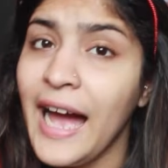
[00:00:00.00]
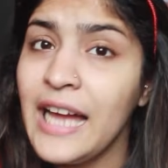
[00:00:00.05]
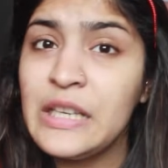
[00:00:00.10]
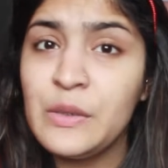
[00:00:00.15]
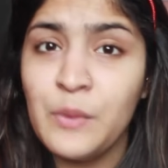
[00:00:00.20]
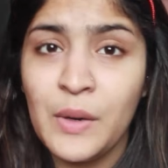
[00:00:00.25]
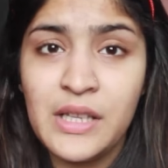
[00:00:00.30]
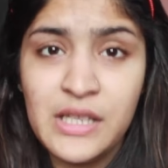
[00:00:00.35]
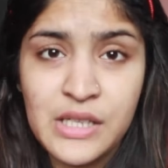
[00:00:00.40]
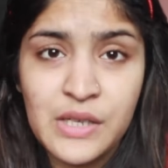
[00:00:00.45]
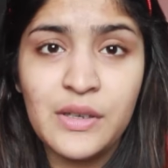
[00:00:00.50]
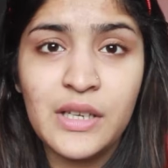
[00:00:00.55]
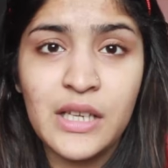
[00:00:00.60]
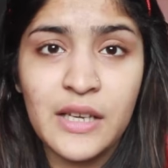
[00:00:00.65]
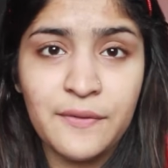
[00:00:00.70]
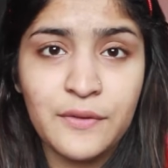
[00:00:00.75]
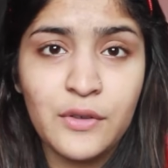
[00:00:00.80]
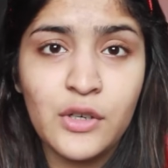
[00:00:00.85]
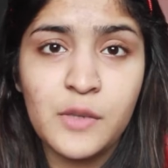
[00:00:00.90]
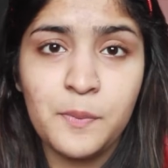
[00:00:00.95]
And once you
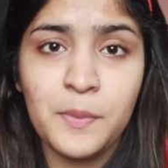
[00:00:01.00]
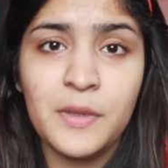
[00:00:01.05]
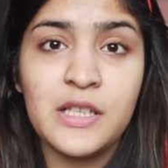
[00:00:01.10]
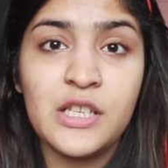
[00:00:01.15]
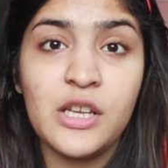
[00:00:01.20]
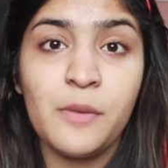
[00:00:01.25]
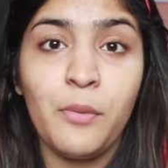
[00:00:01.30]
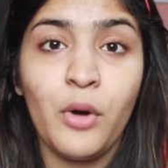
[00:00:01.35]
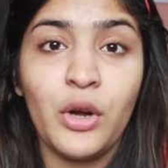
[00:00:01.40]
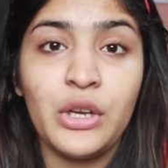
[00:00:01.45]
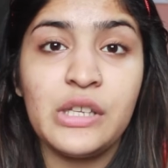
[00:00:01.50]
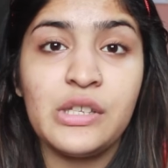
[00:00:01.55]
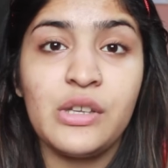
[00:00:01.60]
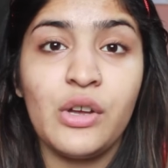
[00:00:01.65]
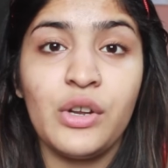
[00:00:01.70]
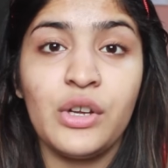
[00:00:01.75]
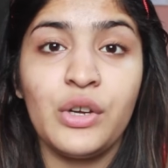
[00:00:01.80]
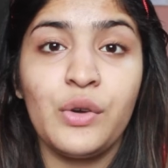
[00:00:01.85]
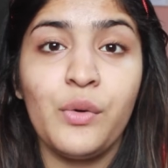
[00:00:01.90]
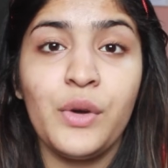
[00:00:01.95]
leave those pills, your body is
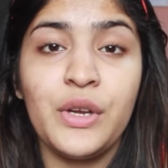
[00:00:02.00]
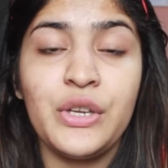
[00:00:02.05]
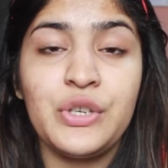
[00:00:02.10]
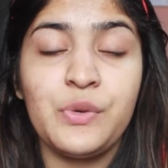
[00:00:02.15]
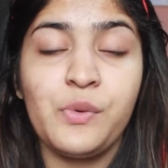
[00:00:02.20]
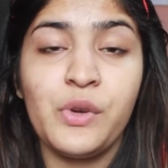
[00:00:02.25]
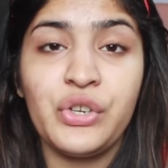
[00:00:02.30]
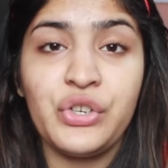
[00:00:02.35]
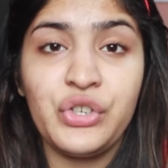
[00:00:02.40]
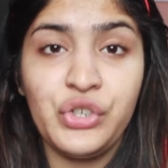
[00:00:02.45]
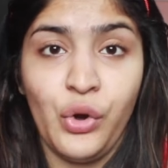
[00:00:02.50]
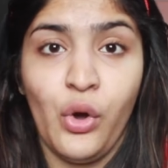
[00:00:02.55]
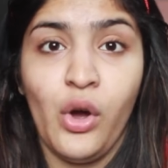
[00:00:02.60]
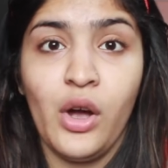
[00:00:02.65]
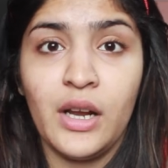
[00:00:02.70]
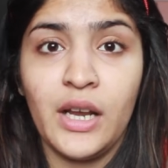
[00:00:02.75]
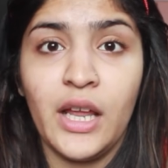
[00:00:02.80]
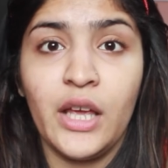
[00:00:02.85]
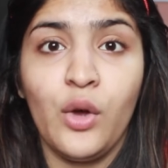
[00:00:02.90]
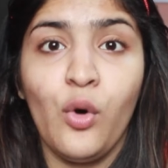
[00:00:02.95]
gonna go into a
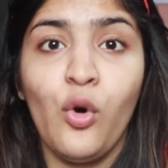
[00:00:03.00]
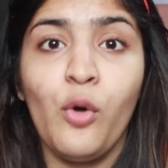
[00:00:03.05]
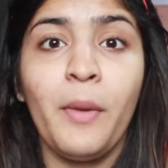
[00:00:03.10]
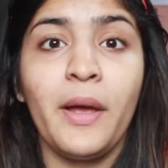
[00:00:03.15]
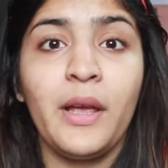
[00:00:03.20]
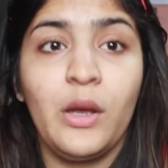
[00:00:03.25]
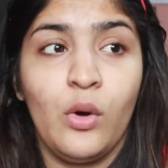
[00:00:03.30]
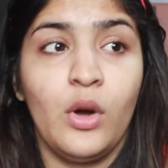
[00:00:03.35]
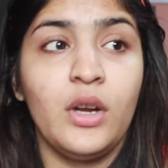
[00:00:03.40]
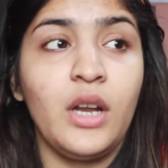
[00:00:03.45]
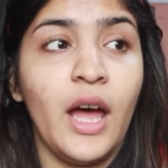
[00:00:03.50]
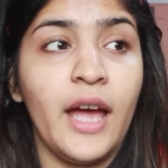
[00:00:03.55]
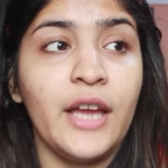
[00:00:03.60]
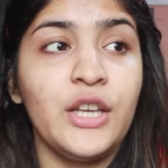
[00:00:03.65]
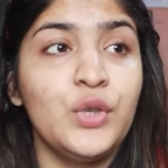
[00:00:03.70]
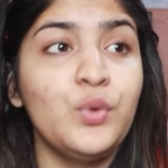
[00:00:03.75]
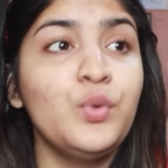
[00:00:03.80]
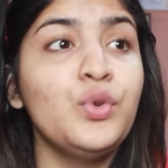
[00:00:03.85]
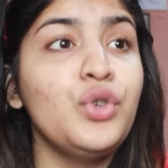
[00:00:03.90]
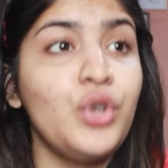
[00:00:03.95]
shock like, oh my god,
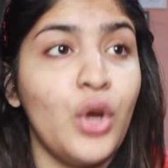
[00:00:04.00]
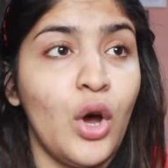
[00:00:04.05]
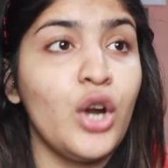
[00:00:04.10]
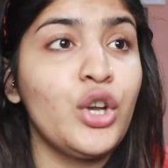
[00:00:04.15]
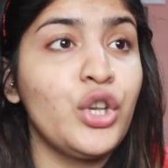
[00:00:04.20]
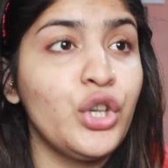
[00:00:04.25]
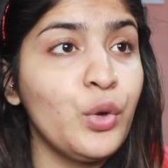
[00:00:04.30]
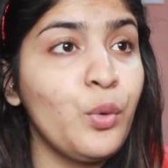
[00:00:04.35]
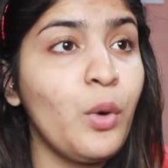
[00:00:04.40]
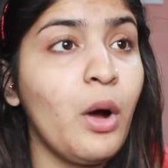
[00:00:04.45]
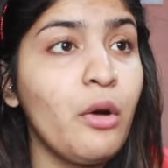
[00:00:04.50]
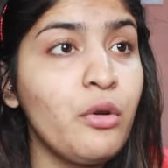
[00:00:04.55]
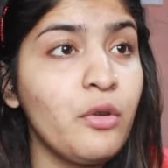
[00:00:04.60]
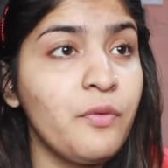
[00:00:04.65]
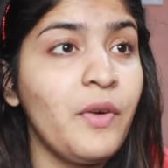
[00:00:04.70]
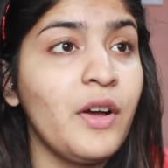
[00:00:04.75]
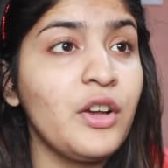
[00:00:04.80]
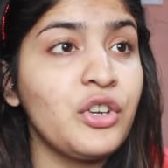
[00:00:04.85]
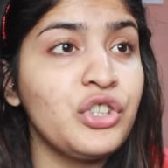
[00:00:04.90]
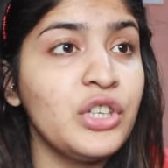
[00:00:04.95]
I do not know how to
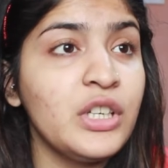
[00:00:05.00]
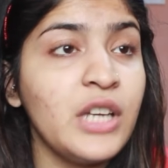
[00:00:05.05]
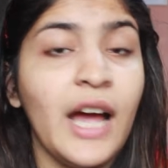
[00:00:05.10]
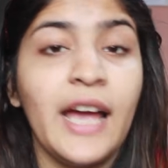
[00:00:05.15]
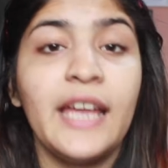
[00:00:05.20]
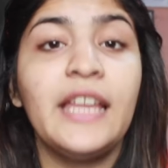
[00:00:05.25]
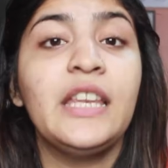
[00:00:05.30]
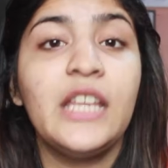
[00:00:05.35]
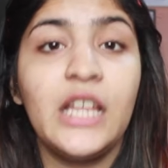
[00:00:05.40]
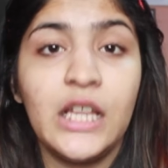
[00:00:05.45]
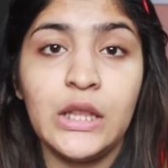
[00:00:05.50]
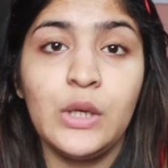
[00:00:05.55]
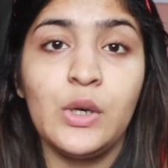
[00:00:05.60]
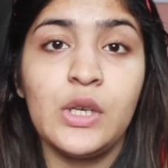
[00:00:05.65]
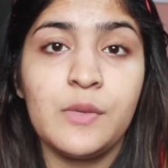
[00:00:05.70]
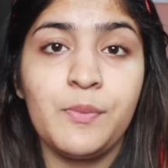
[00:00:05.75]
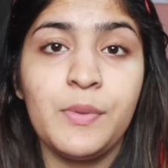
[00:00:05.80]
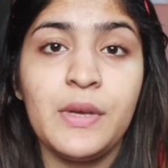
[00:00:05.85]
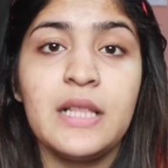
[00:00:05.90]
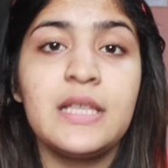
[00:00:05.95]
function, I need
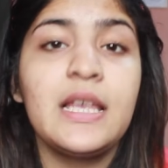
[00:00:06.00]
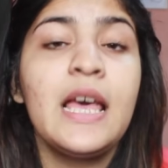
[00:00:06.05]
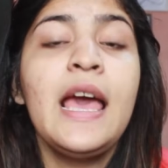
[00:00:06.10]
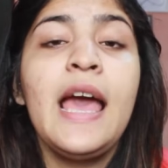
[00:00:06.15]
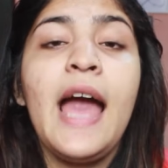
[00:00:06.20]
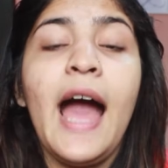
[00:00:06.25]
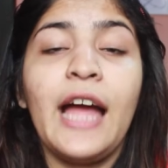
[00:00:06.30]
those pills.